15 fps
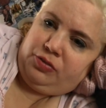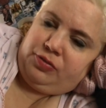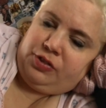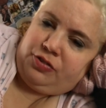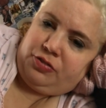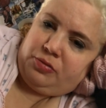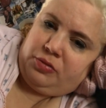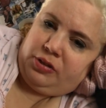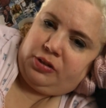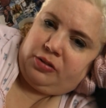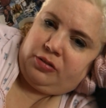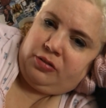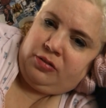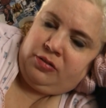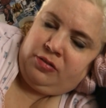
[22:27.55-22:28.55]
I wonder if I
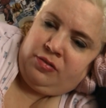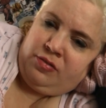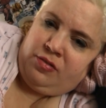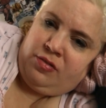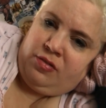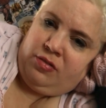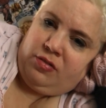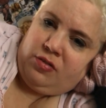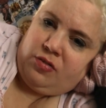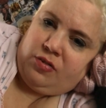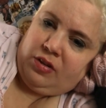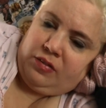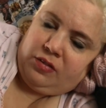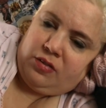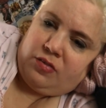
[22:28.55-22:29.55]
should
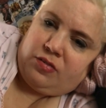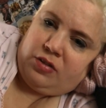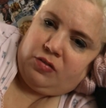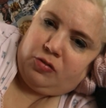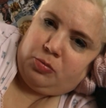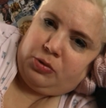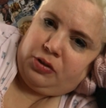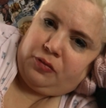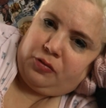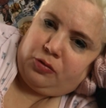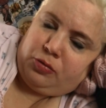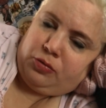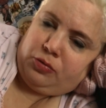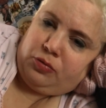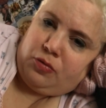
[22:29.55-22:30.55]
send this to
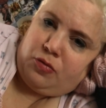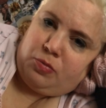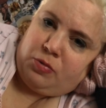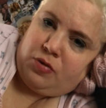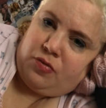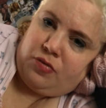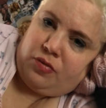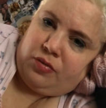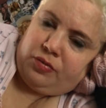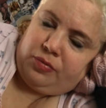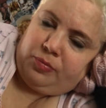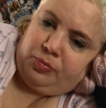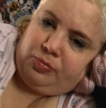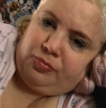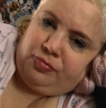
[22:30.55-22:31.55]
everybody on the cruise,
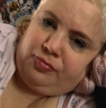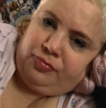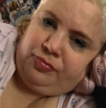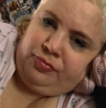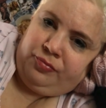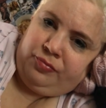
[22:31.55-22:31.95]
plus the